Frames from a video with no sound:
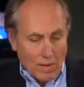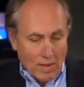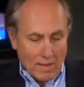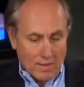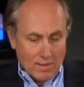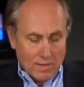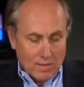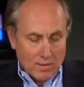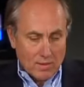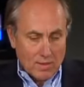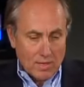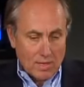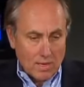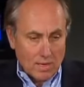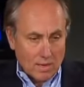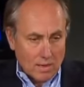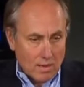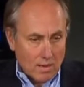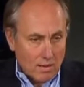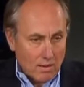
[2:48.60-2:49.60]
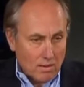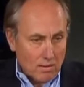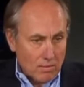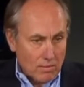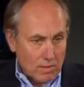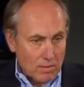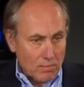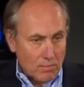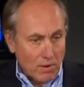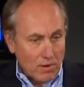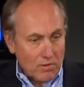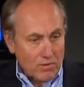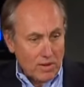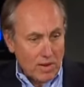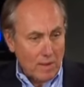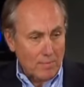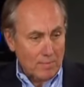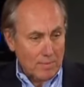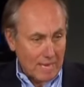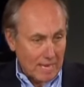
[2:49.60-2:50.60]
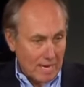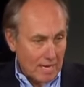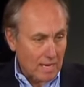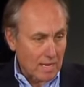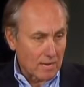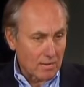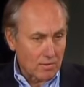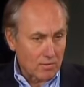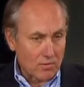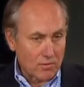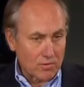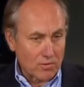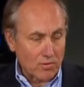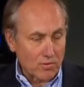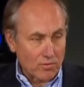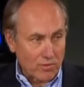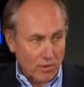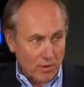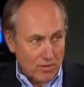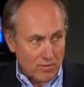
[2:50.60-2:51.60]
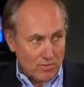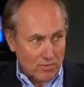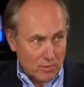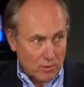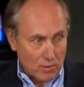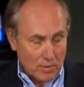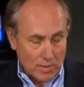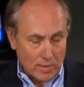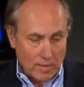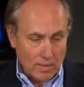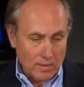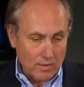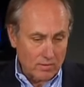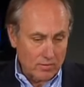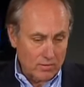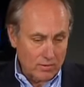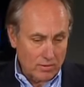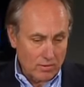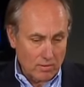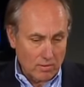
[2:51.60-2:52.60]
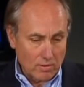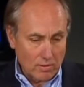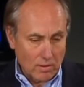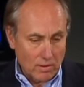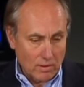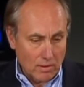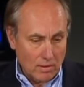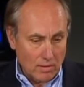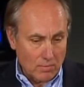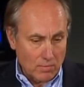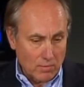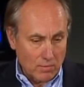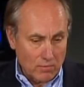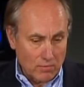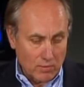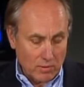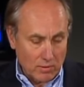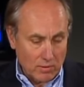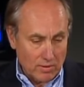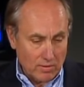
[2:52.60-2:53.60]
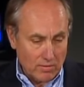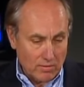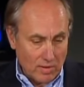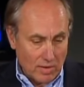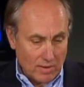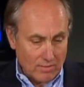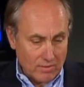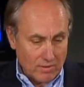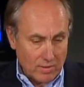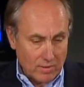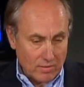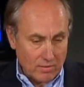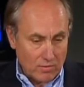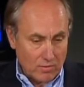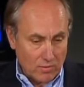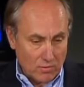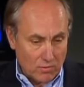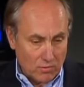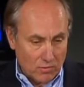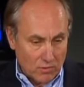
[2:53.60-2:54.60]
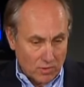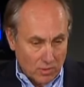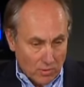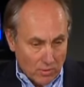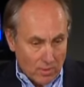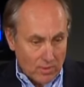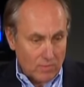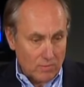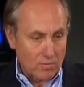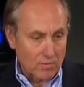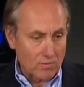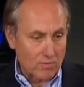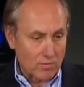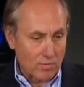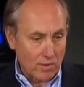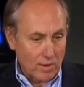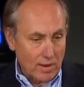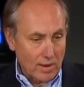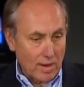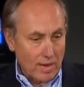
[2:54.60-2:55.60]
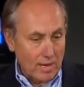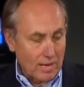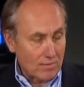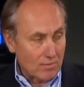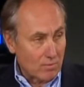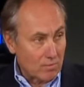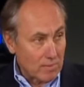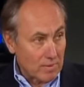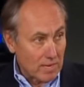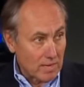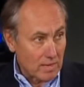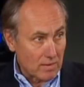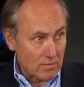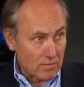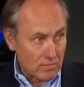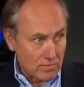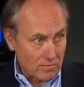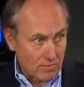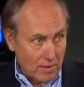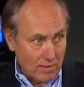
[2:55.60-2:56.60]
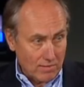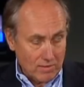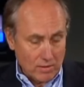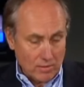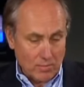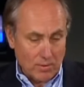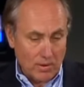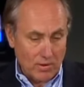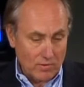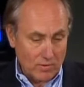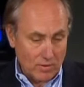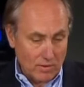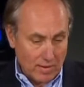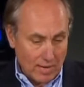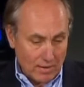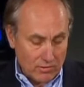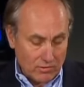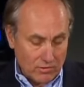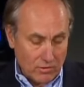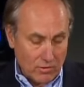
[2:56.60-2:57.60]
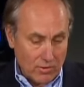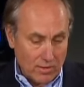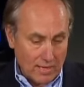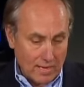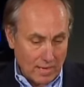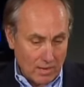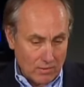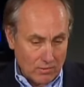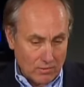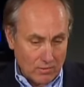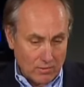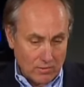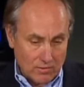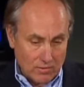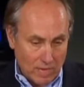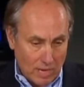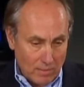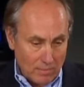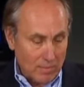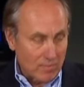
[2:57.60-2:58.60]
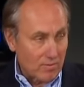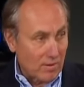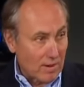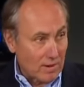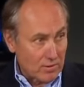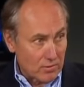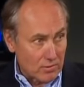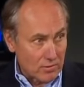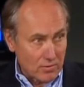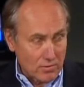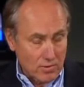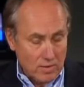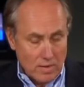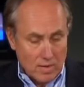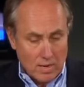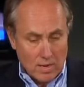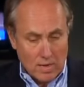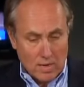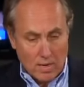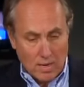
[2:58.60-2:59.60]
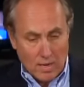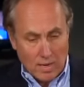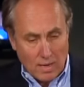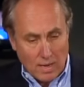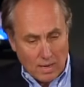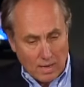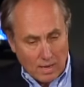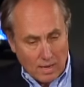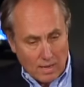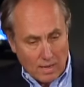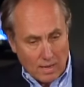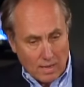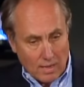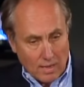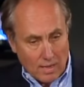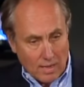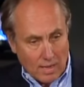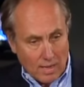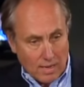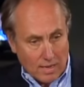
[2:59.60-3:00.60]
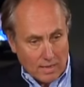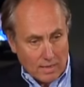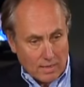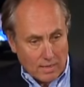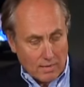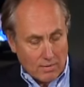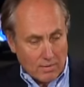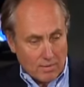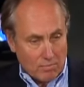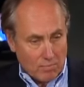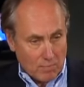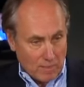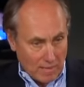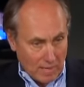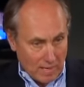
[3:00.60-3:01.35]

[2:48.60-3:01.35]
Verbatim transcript: I think the uh, the impression I'm getting, and this is still very fluid, and they're still uh, they're still involved in these series of very high-level meetings involving the president, National Security Council, his top advisors, uh, and uh, they, they